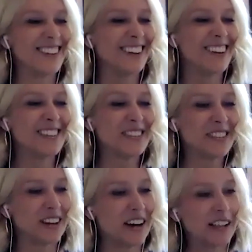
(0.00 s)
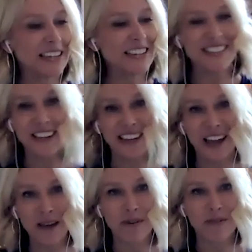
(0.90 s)
this is Khaleesi,
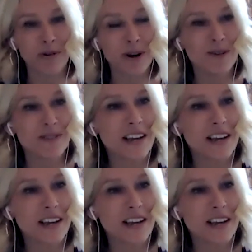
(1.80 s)
Game of Thrones.